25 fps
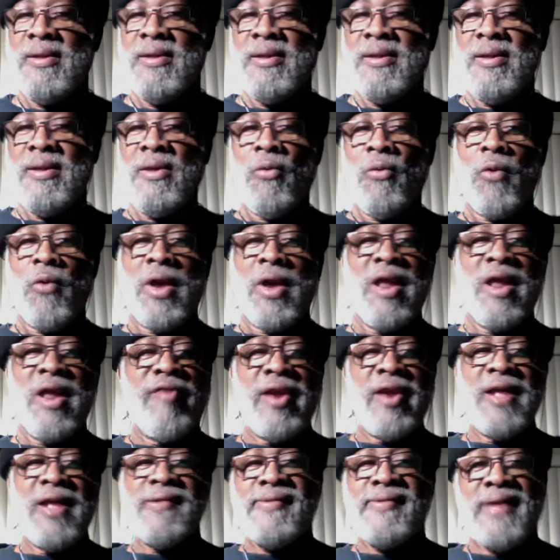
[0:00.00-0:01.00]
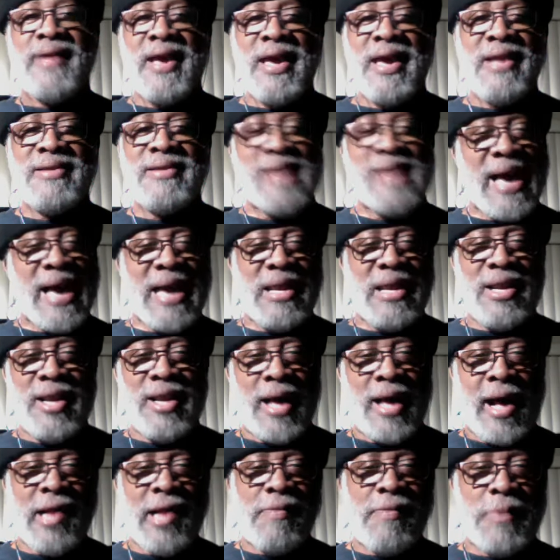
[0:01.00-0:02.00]
Whatever they say, he died in the
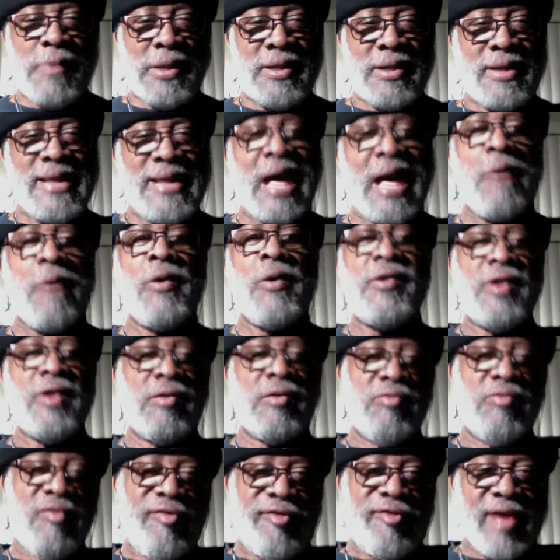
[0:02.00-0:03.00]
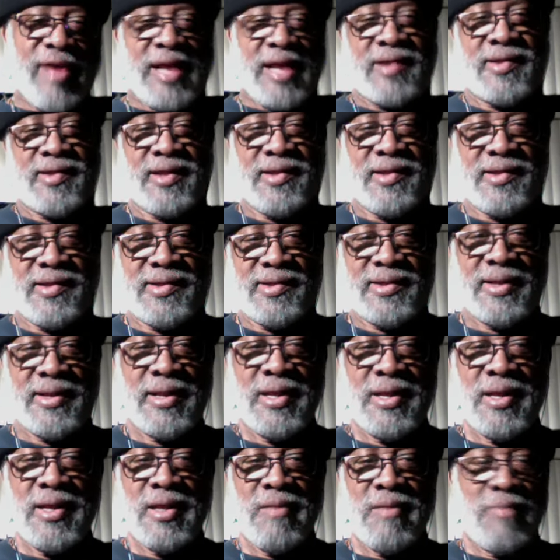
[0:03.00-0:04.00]
hospital. That was just reflexes,
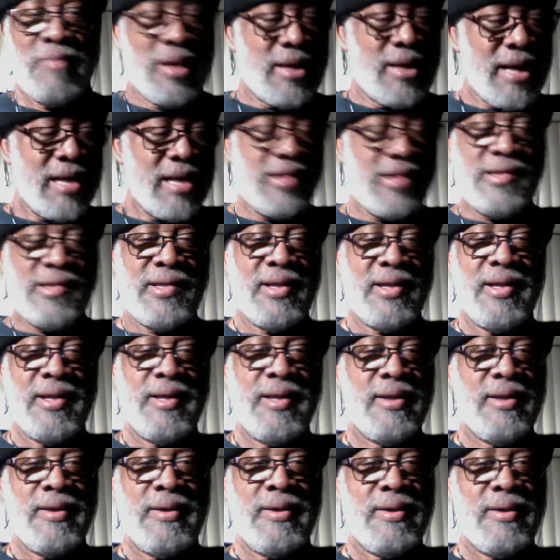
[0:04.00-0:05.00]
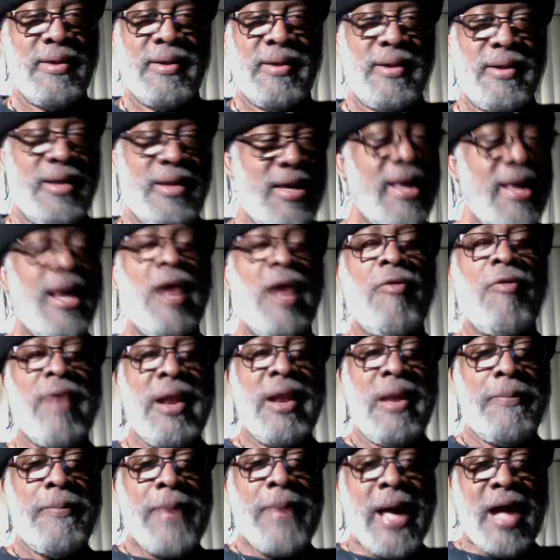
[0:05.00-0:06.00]
because he had
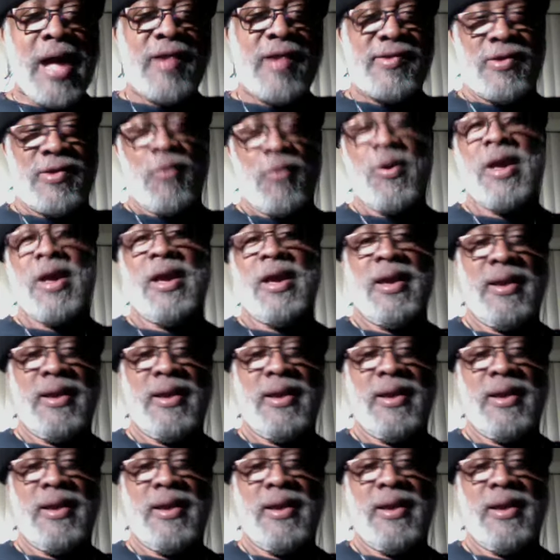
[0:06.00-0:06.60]
already passed away.